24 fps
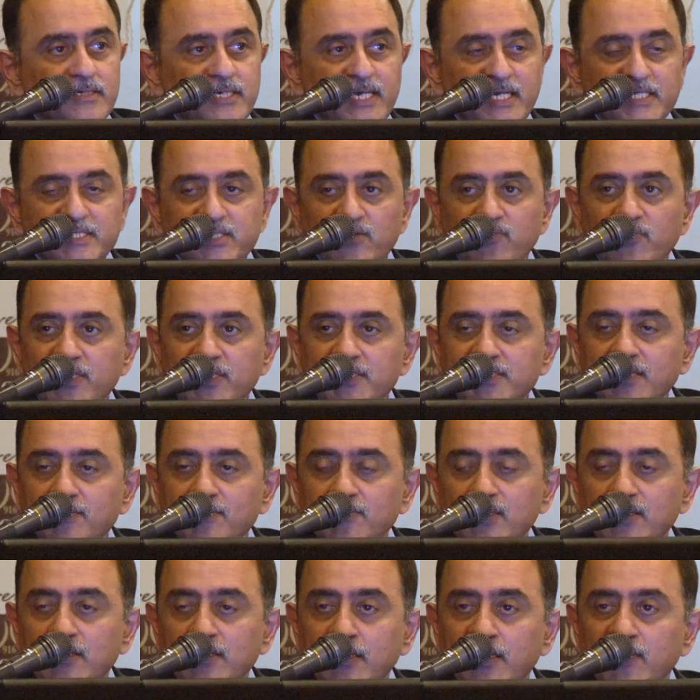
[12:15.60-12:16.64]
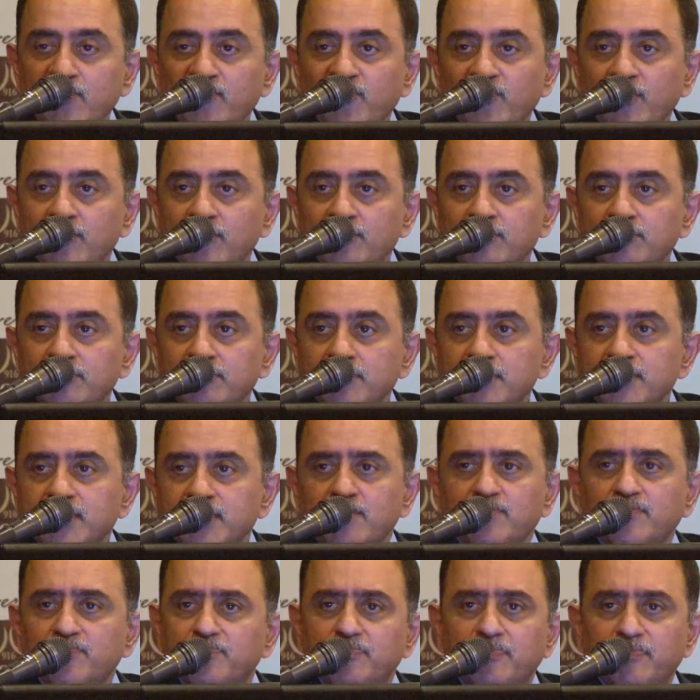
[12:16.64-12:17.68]
takes away some learning from
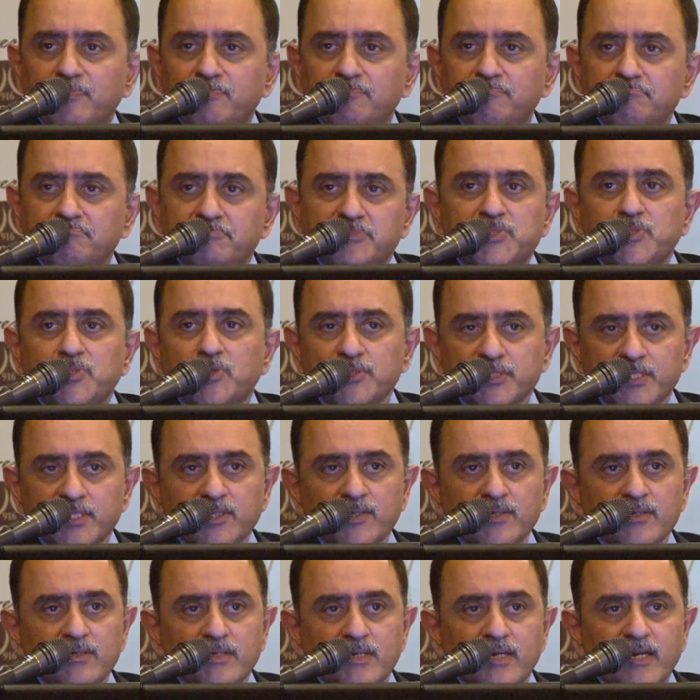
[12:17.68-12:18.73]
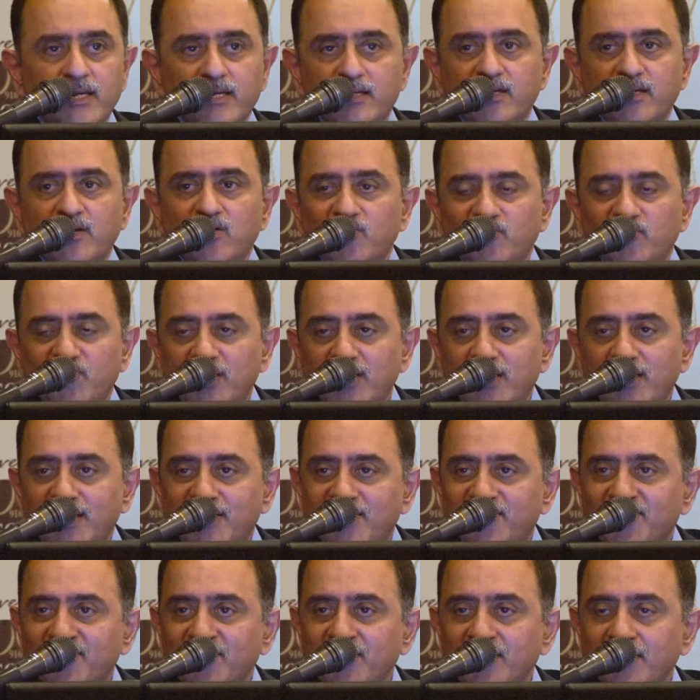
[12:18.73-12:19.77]
some chosen area of our
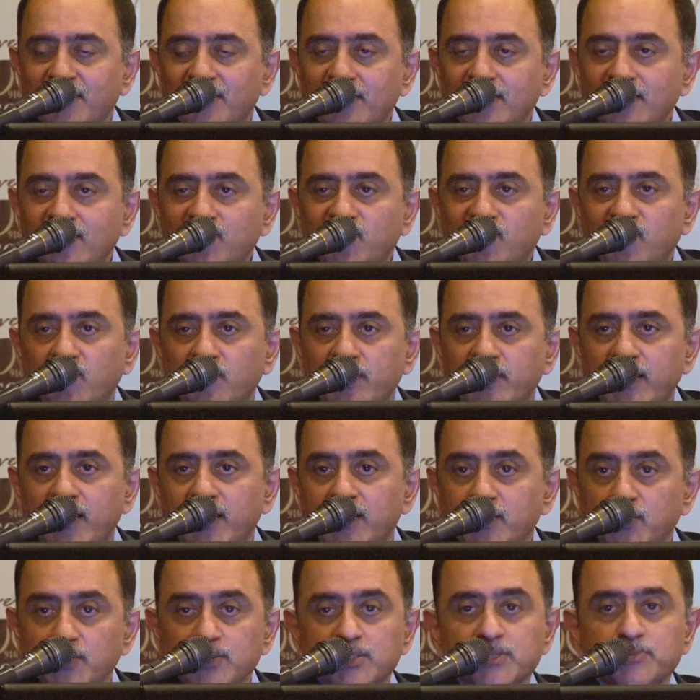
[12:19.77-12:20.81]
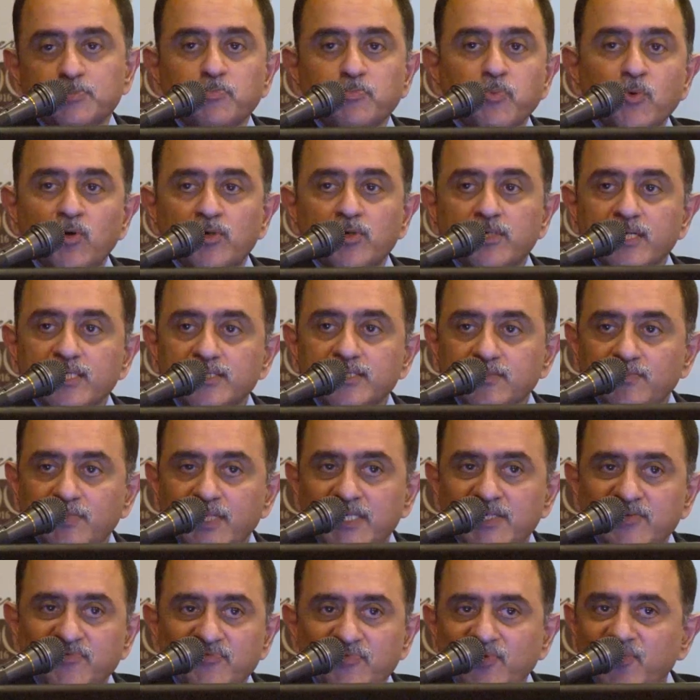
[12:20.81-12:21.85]
life. For me, I use sport as a
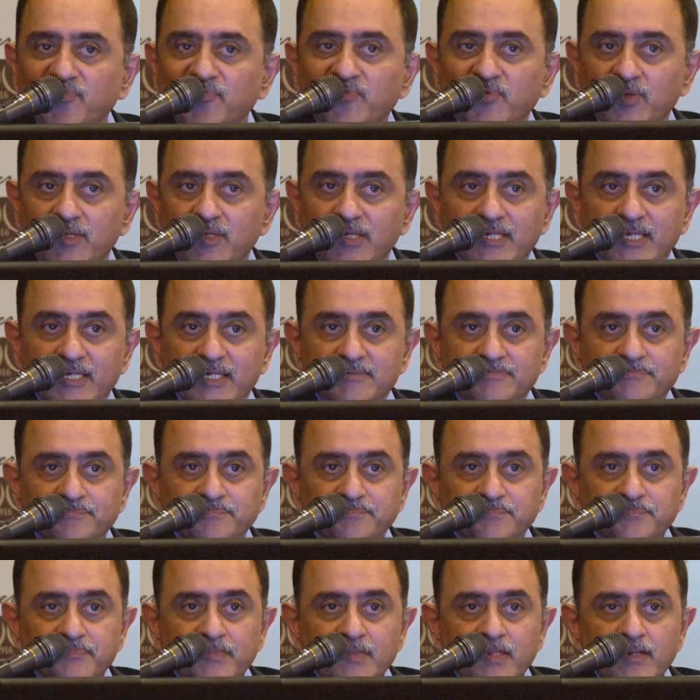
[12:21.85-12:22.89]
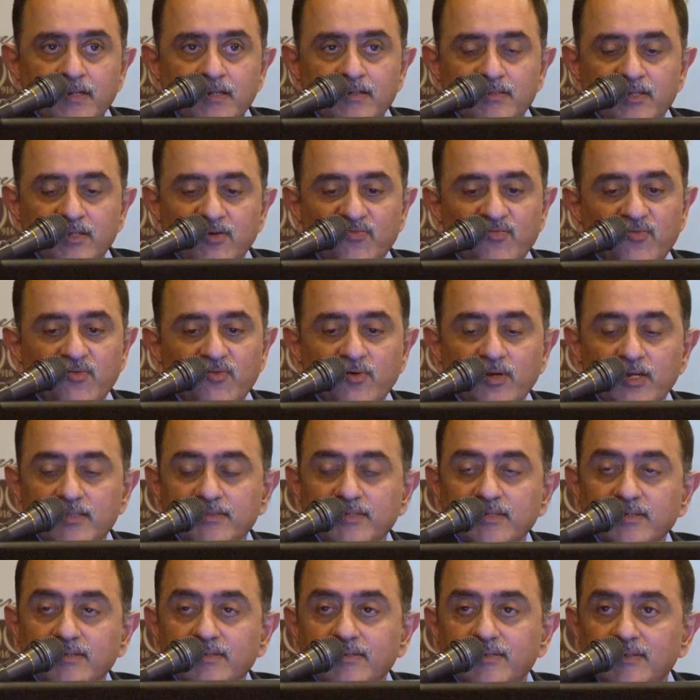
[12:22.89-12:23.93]
metaphor for learning. And therefore,
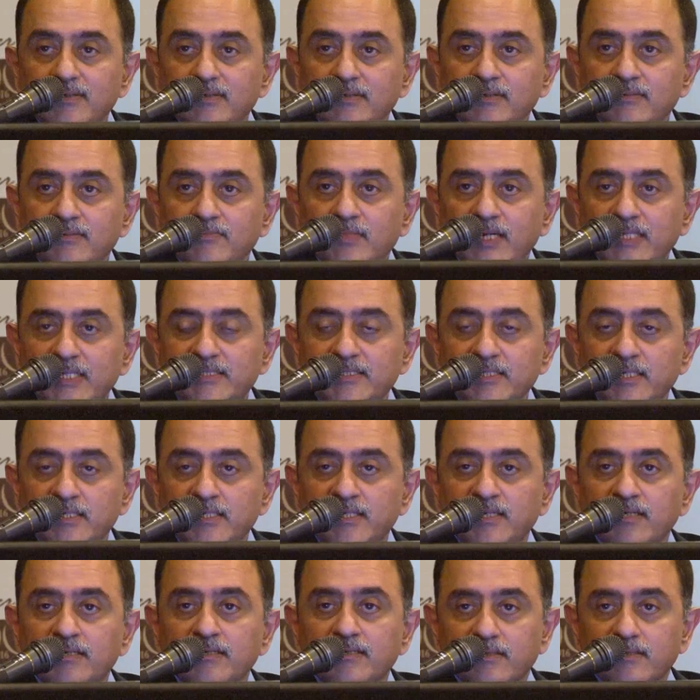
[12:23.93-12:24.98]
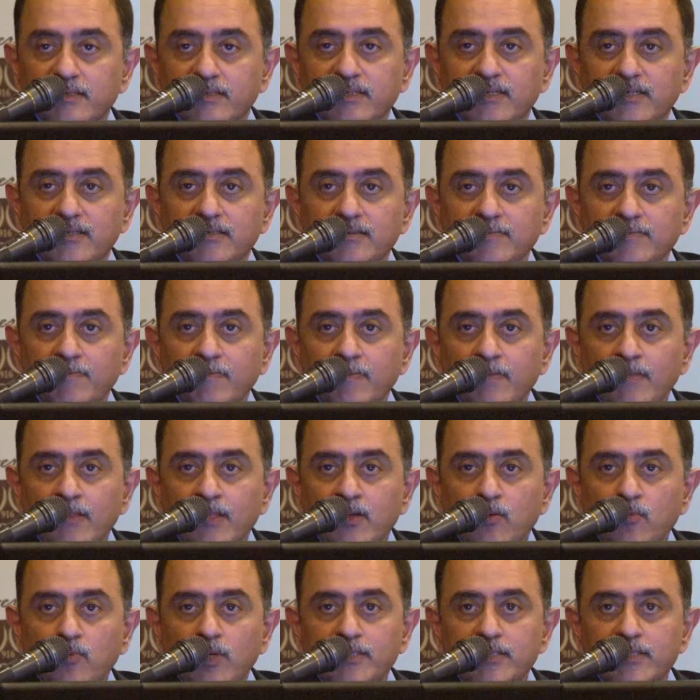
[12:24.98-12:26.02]
I think my journey in cricket,
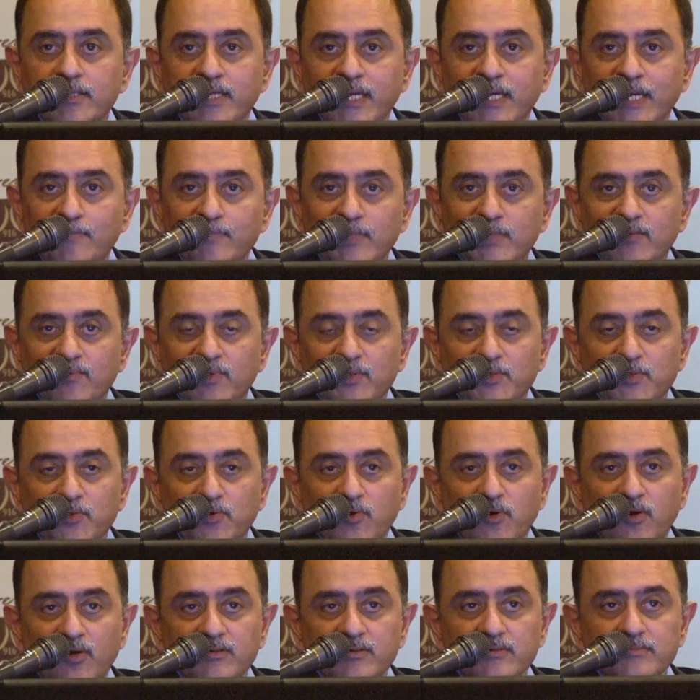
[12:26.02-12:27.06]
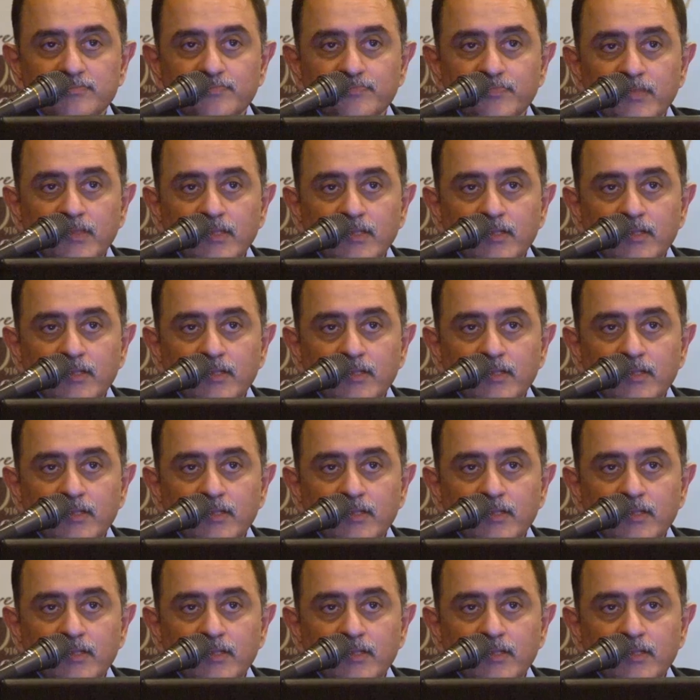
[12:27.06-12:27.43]
while the game never took on,